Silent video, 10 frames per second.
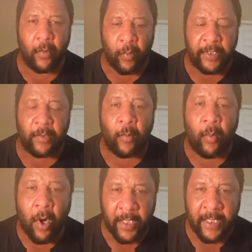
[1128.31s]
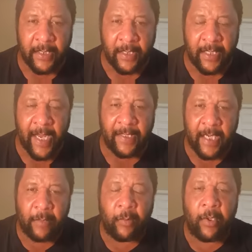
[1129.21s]
We need to walk in the
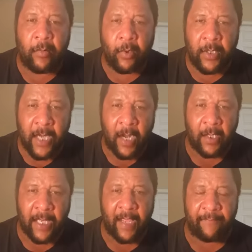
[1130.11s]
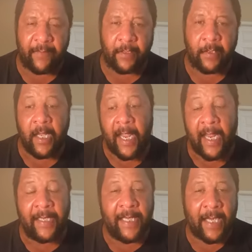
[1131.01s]
light that we're, we're now alive in
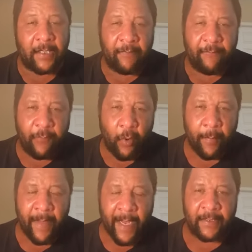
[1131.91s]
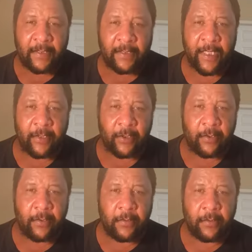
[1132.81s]
and not conform back to the letter.
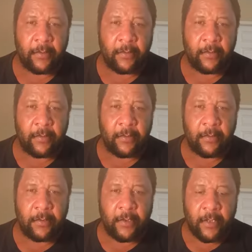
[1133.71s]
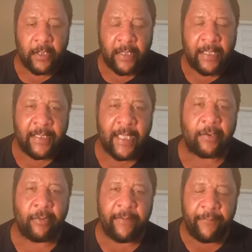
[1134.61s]
Let
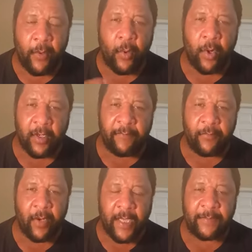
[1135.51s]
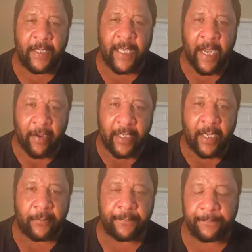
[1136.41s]
that threefold work of Christ be carried
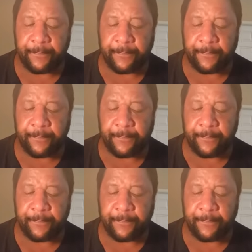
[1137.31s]
out.